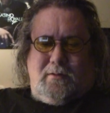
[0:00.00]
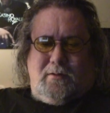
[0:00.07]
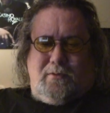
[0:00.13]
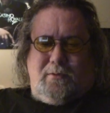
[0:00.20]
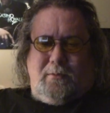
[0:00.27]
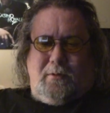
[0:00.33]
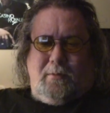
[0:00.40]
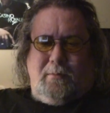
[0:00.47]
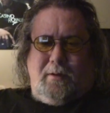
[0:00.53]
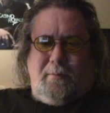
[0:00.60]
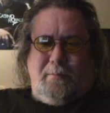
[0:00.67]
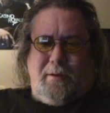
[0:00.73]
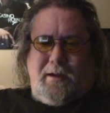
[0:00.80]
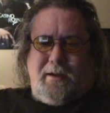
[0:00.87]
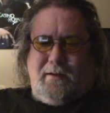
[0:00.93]
I think my
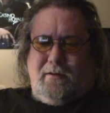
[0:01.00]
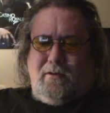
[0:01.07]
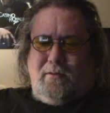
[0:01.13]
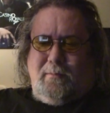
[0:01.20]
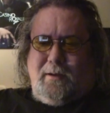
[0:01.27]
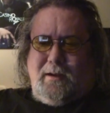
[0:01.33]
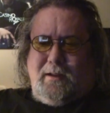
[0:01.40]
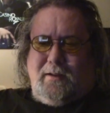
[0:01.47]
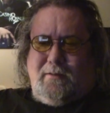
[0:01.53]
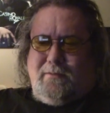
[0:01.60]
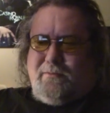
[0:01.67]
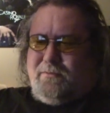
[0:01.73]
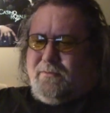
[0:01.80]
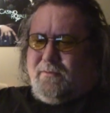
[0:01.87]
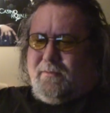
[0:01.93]
mum paid a lot of money
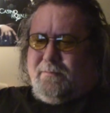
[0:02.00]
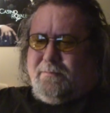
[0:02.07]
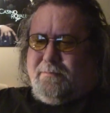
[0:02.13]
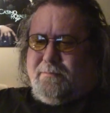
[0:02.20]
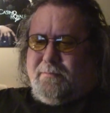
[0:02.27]
for